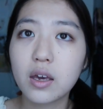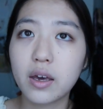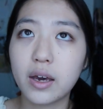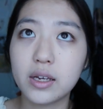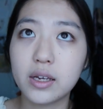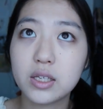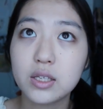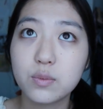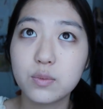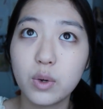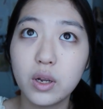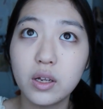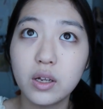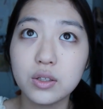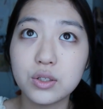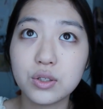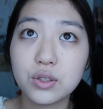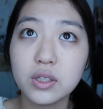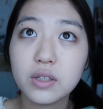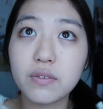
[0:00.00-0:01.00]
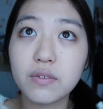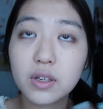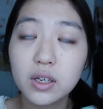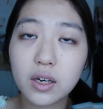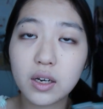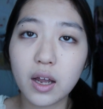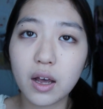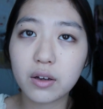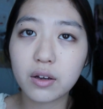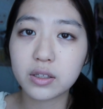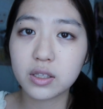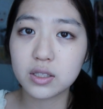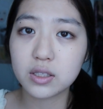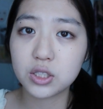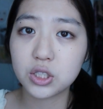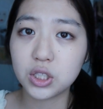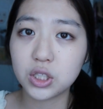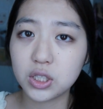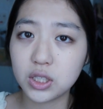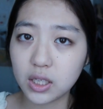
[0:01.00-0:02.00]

I just wanted to even it out because she